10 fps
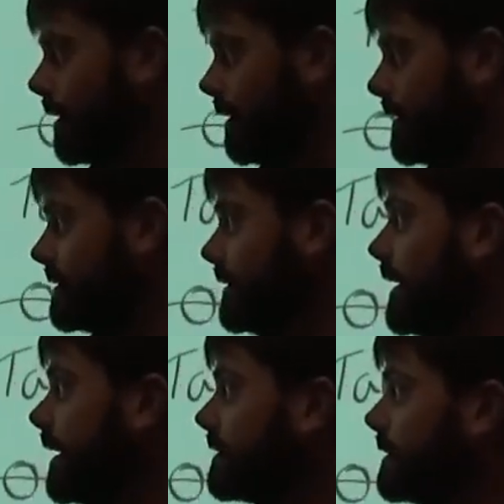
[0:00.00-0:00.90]
call this the
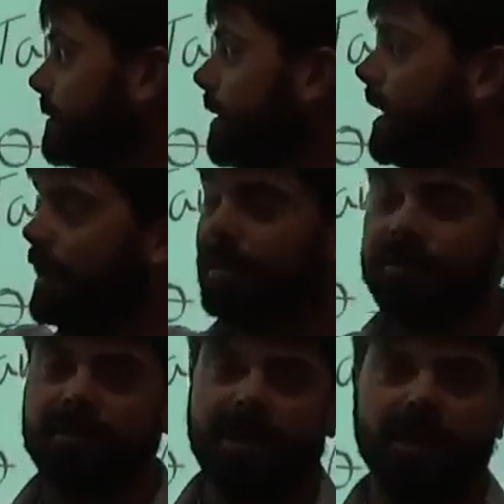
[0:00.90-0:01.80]
x, the y,
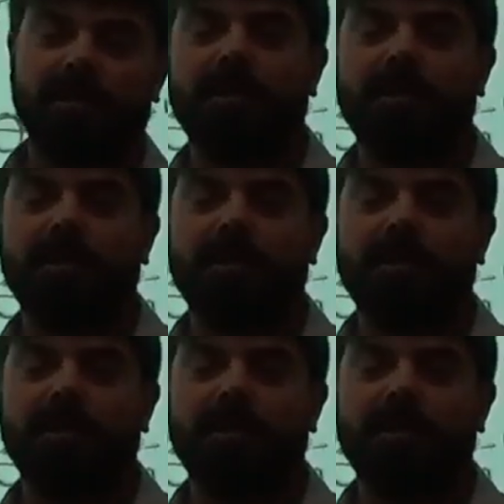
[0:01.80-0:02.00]
and